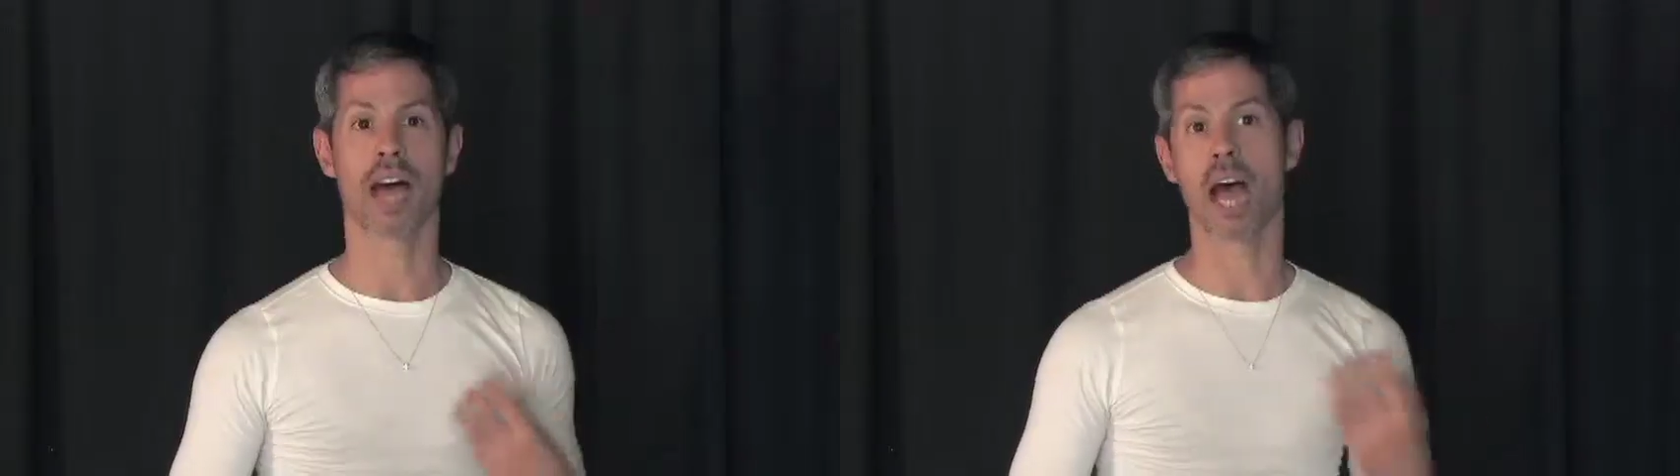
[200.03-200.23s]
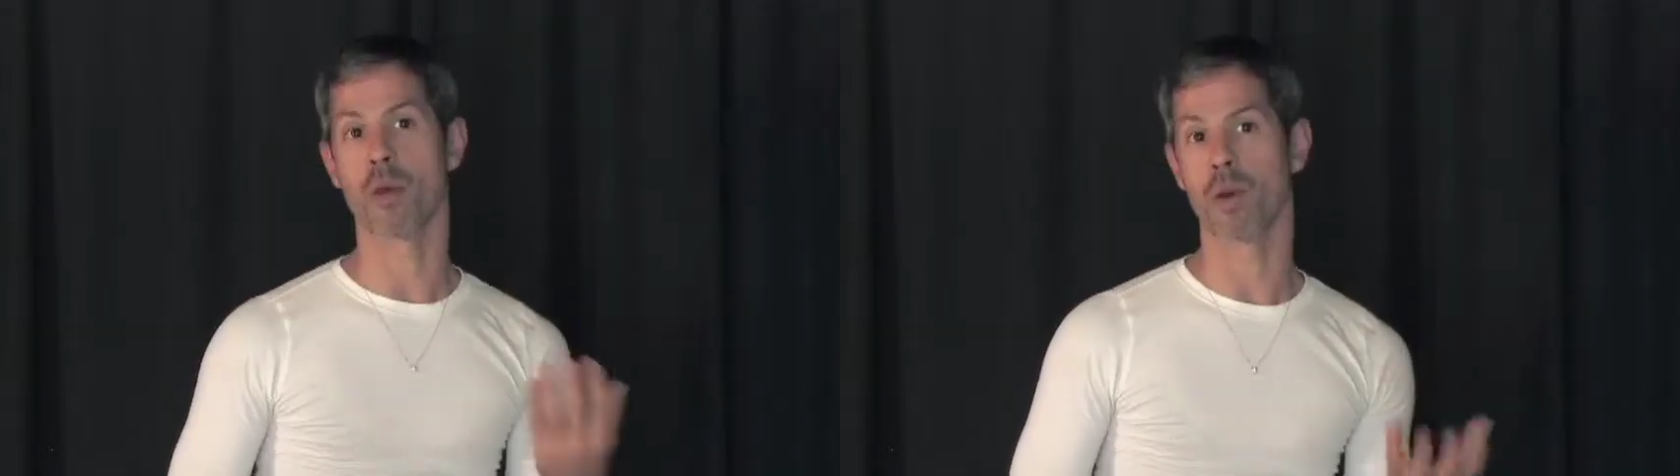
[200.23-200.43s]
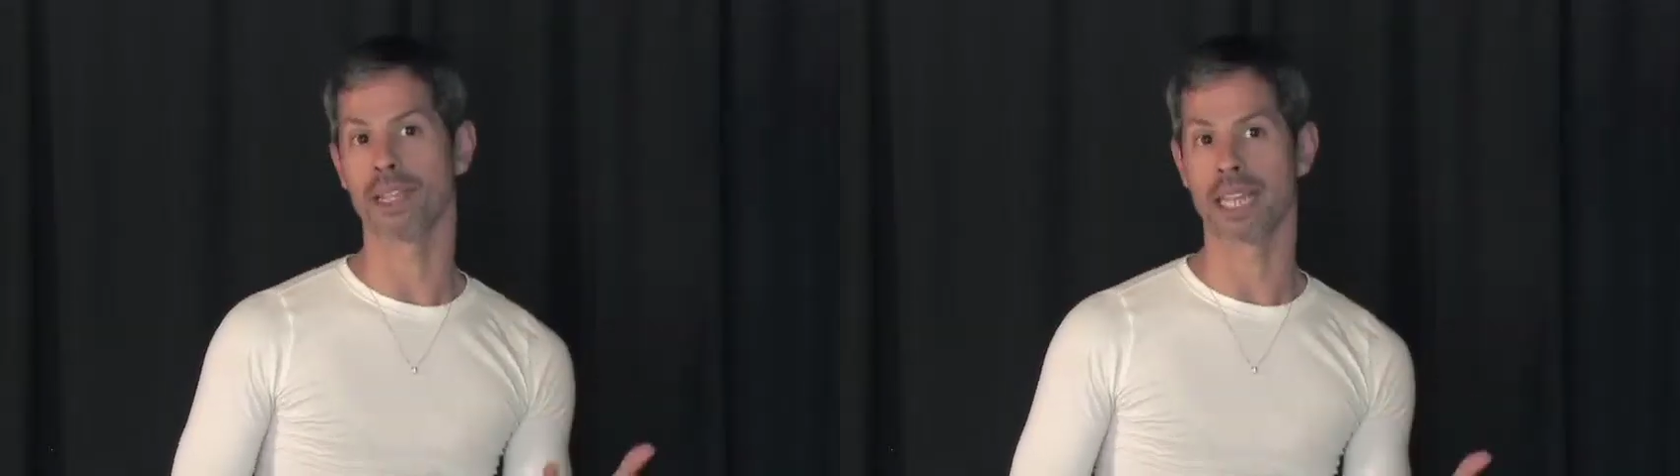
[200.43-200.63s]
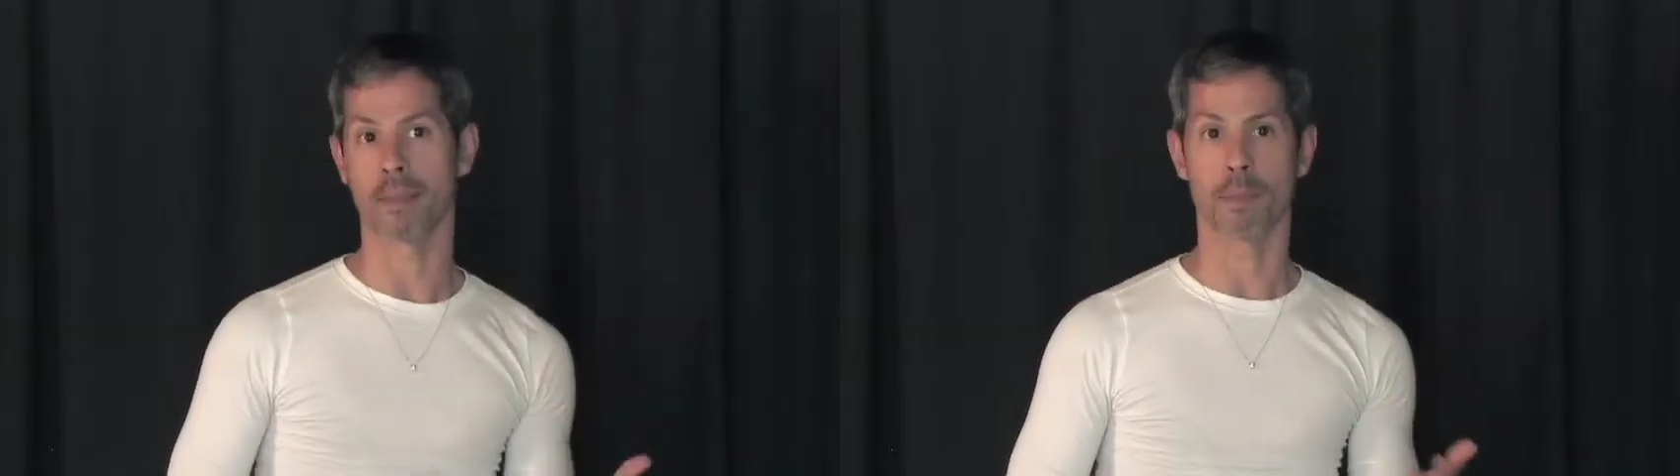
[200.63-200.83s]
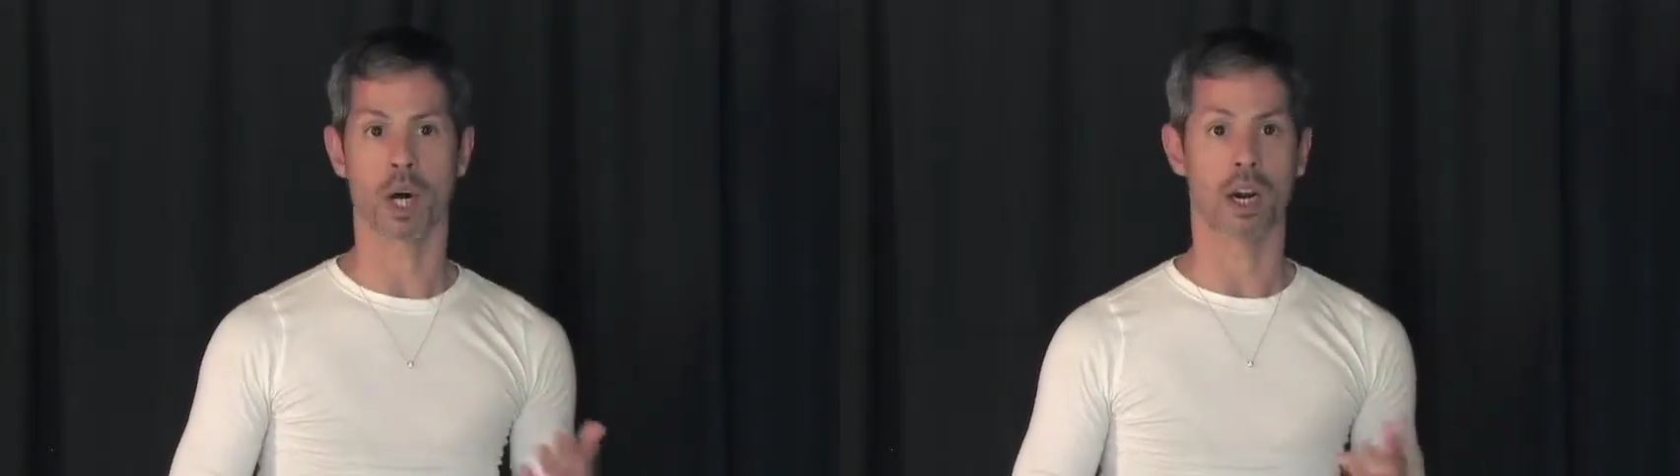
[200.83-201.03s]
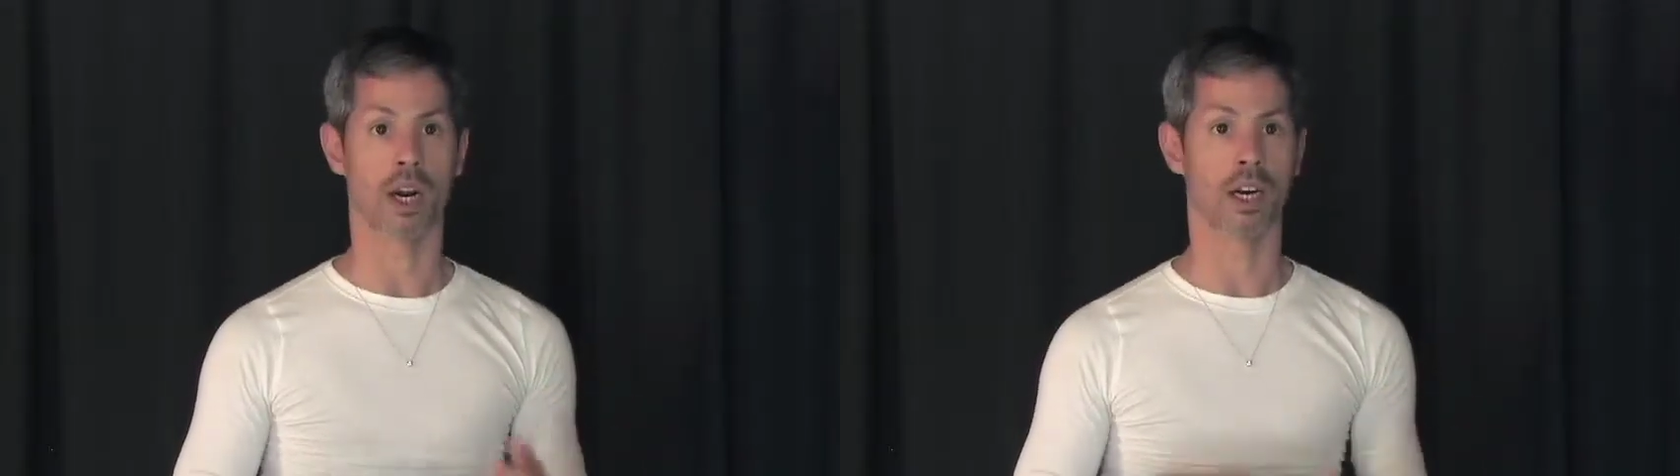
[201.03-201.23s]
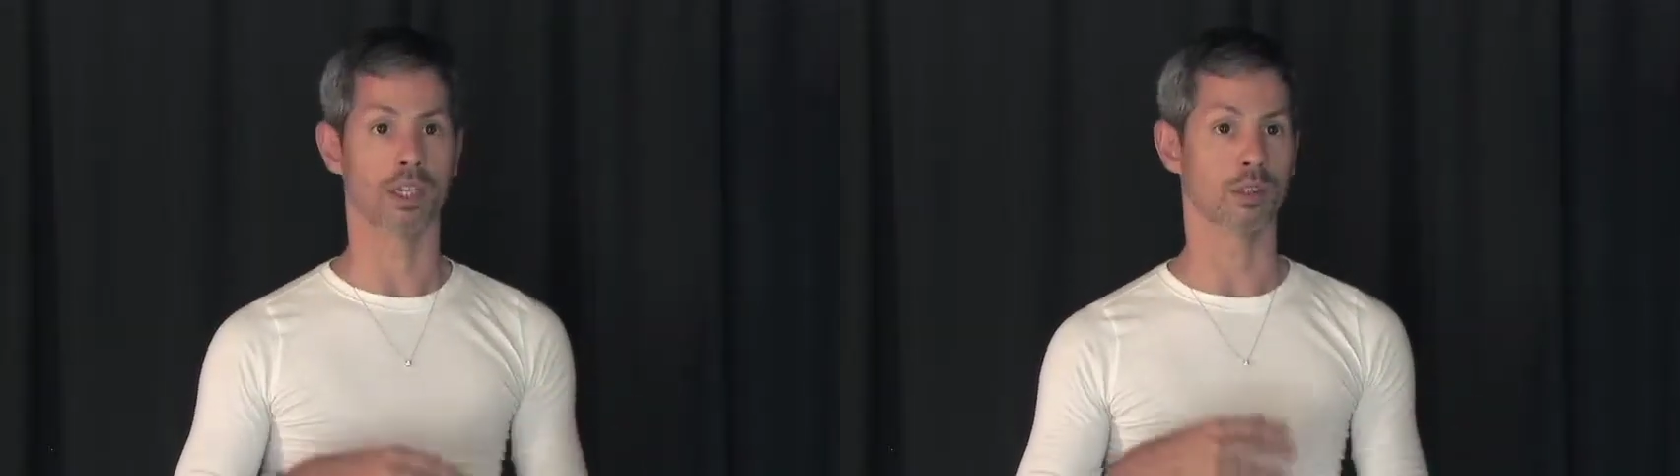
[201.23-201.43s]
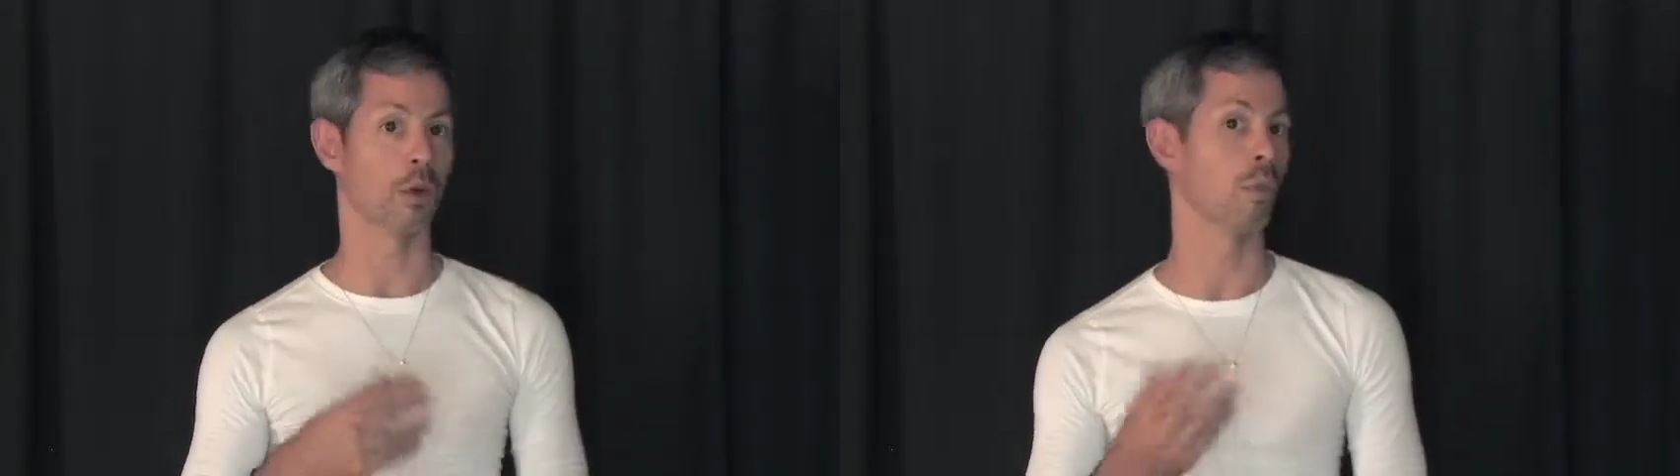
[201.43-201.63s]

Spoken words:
I want that part,